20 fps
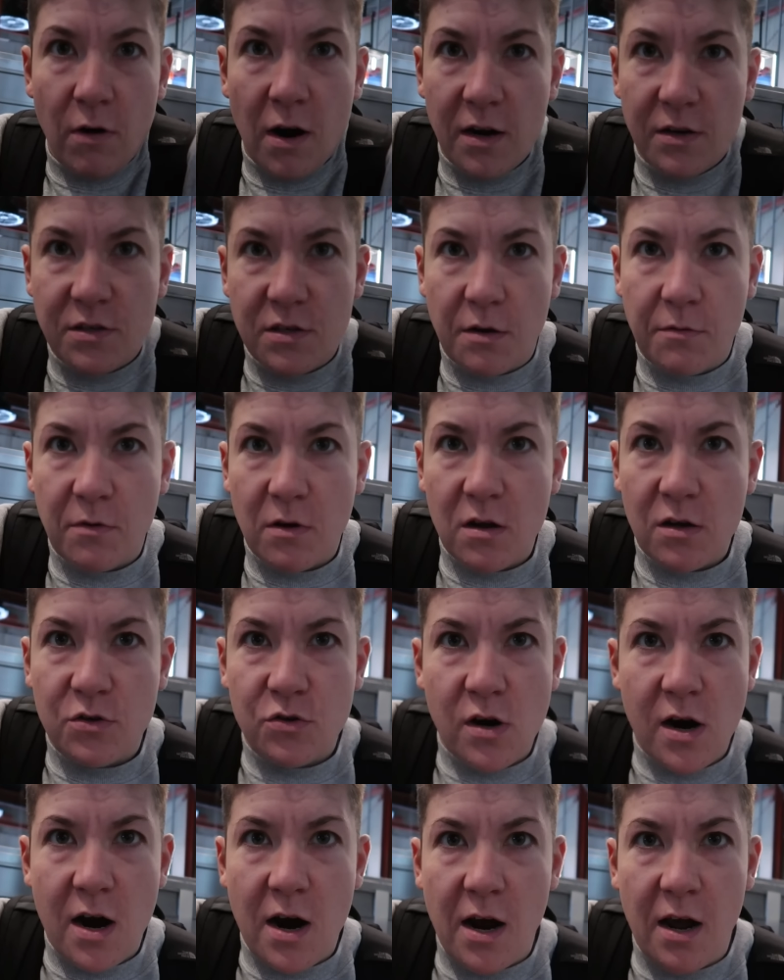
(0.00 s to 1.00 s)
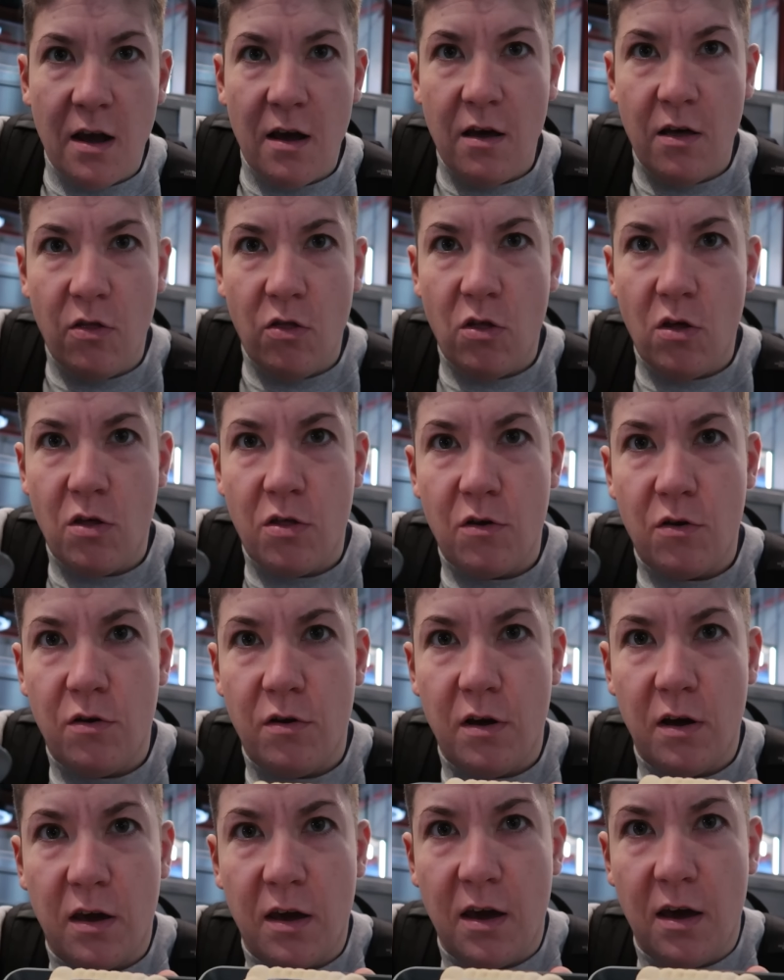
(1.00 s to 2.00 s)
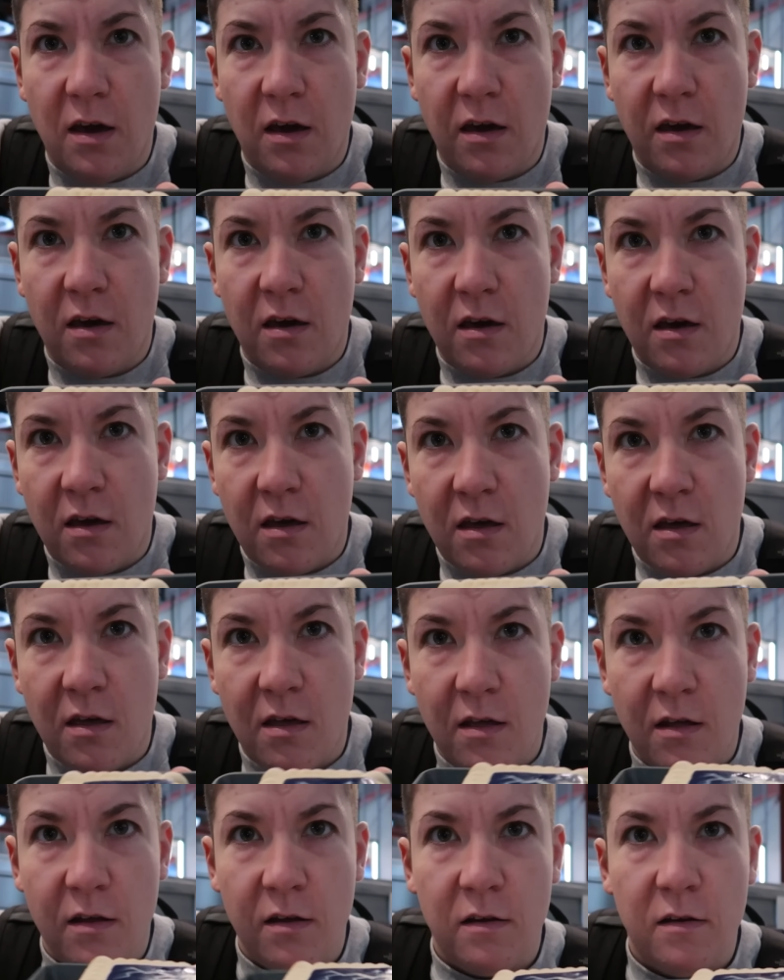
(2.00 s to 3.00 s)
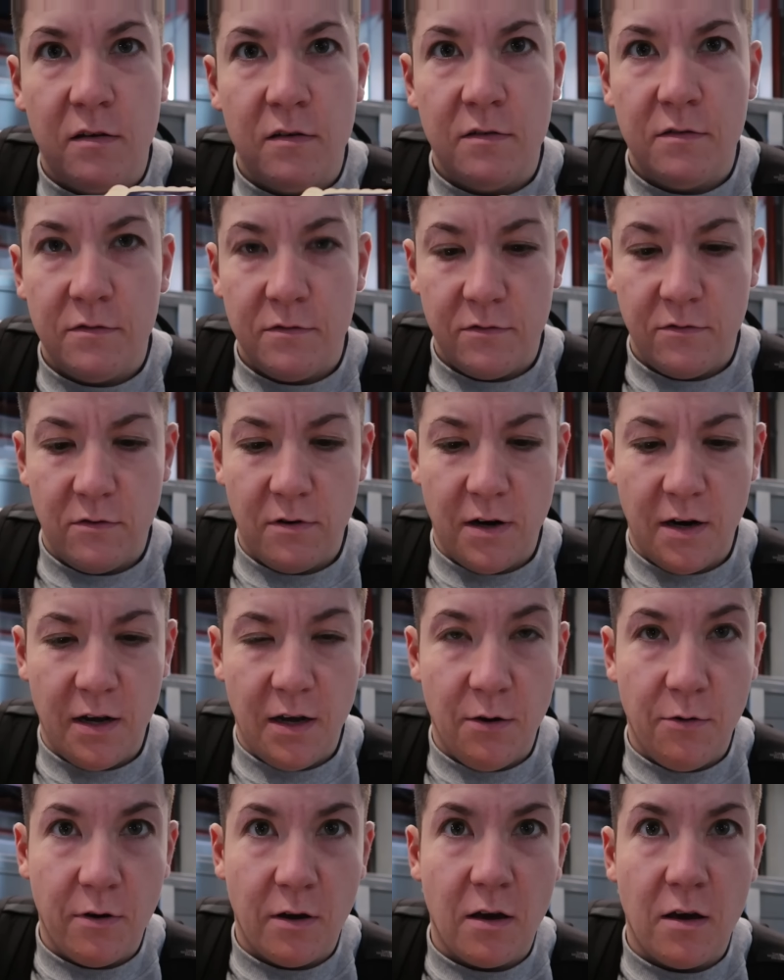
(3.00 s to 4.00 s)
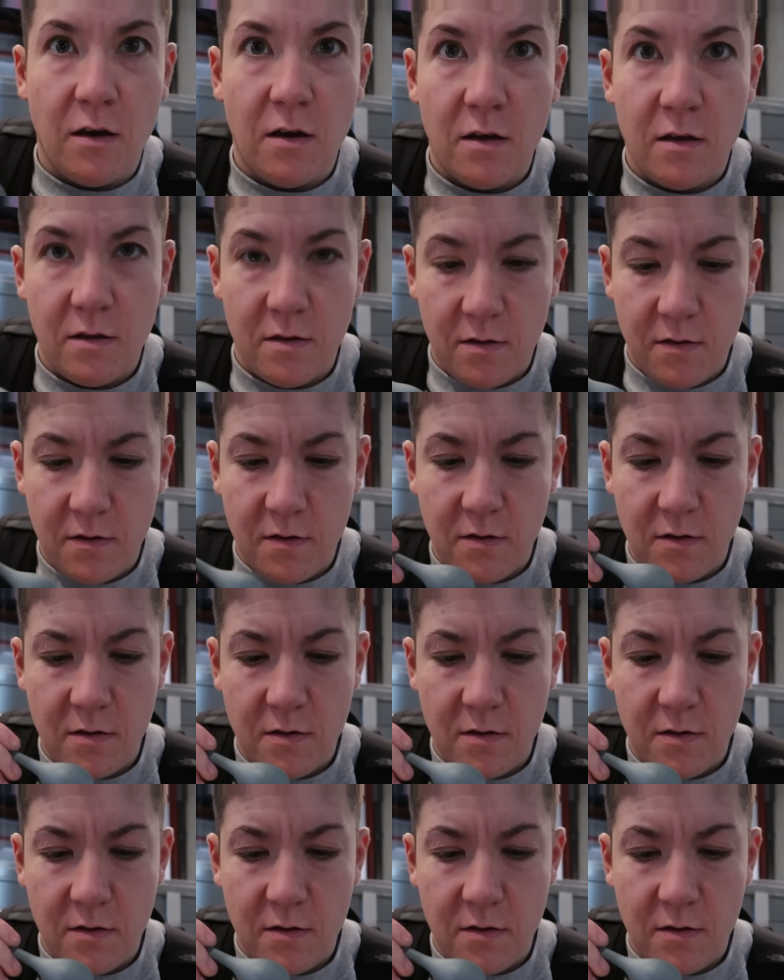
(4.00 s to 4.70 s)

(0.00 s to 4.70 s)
Right, so I'm going to try the thunder cake. Right, here we go. Perfect.